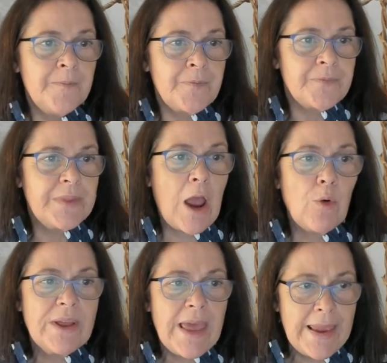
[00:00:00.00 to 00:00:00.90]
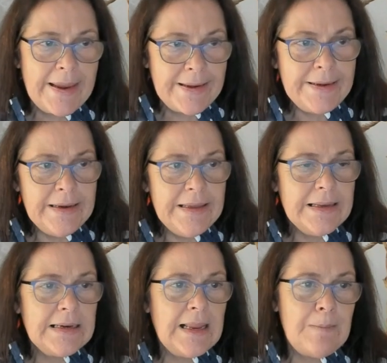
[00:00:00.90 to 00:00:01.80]
Now again,
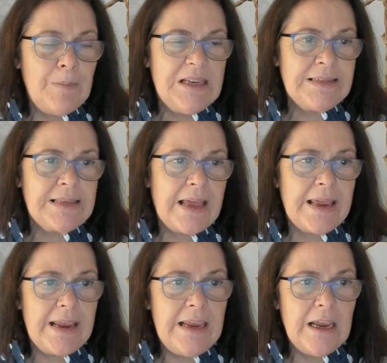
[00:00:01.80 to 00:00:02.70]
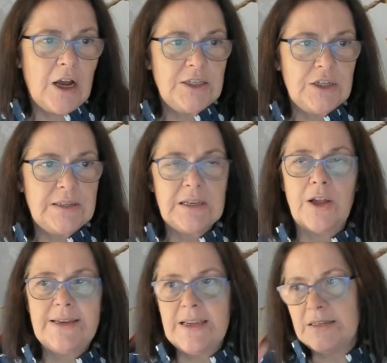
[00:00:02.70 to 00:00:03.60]
let me say,
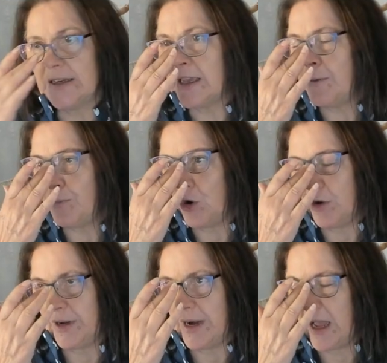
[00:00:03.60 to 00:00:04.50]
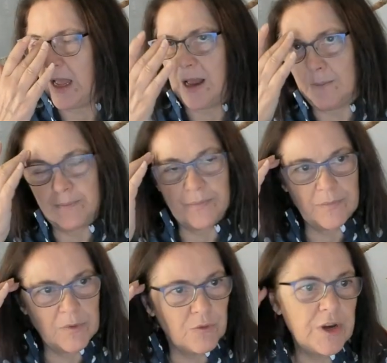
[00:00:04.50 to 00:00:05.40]
I need to keep
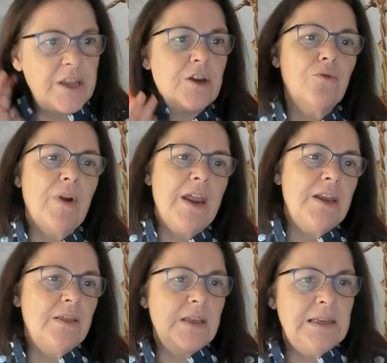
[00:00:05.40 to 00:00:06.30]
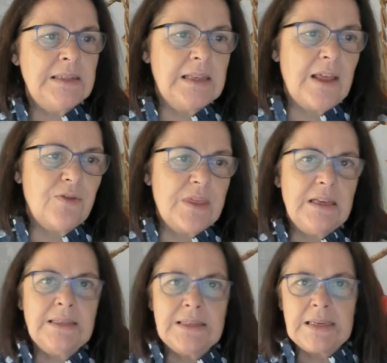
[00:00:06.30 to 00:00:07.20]
on reiterating this, that
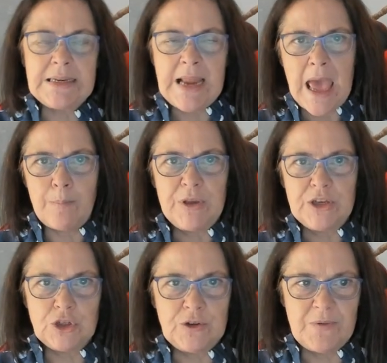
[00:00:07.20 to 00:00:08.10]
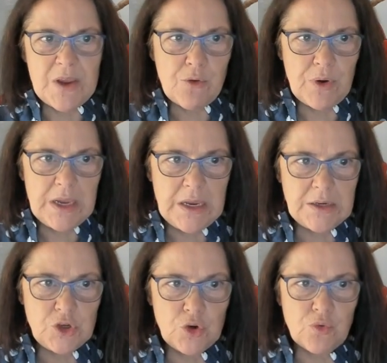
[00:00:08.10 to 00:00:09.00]
this can happen to
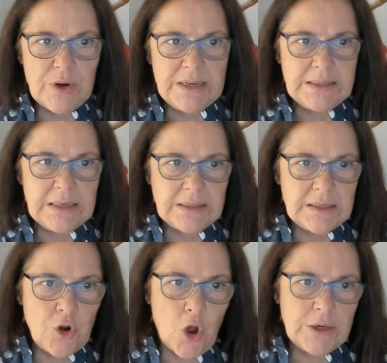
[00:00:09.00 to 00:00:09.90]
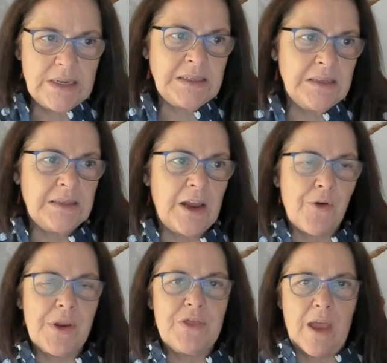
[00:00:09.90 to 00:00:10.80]
varying degrees. It's not
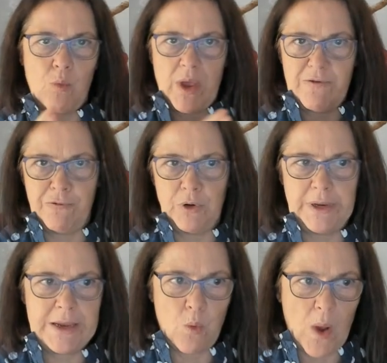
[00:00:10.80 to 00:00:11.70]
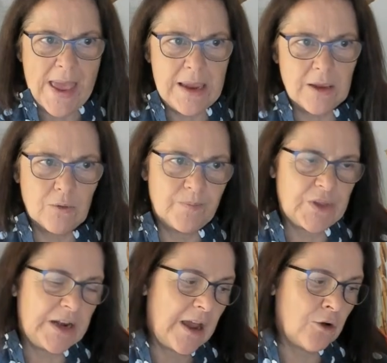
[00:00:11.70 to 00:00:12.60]
necessary that we're fully awake,
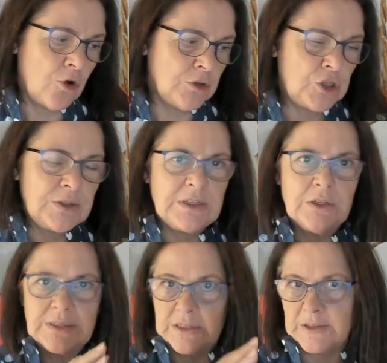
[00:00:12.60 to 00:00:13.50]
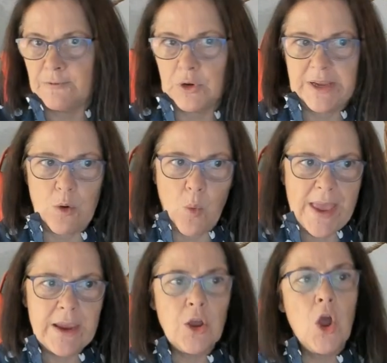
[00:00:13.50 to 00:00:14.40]
that our consciousness is fully
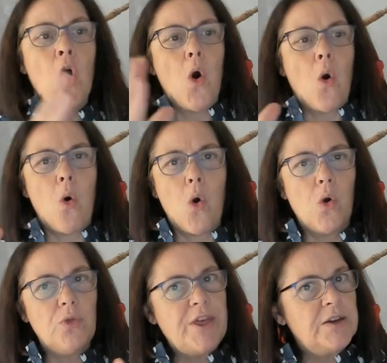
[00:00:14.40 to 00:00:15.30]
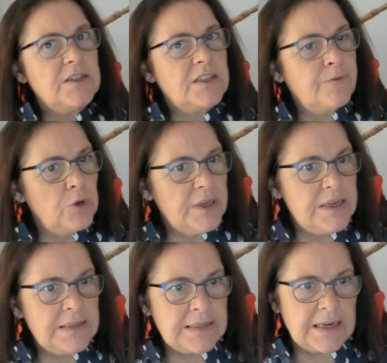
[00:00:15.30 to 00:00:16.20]
awake, or that it's
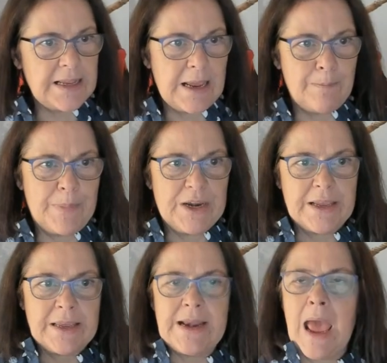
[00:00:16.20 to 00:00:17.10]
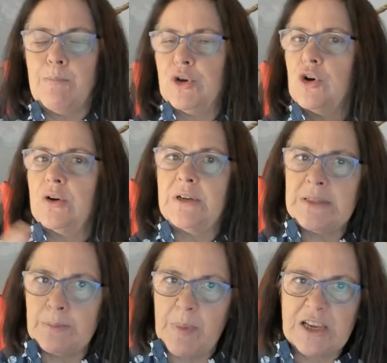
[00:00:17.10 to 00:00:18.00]
fully asleep, but it can happen on a
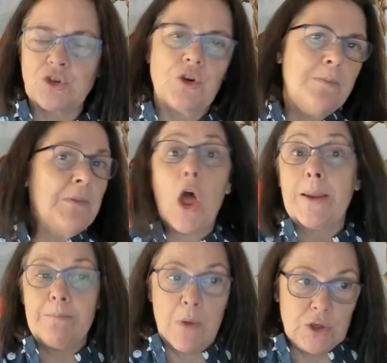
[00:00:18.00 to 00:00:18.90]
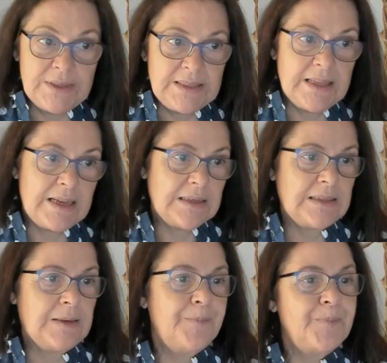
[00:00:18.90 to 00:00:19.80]
spectrum like most things.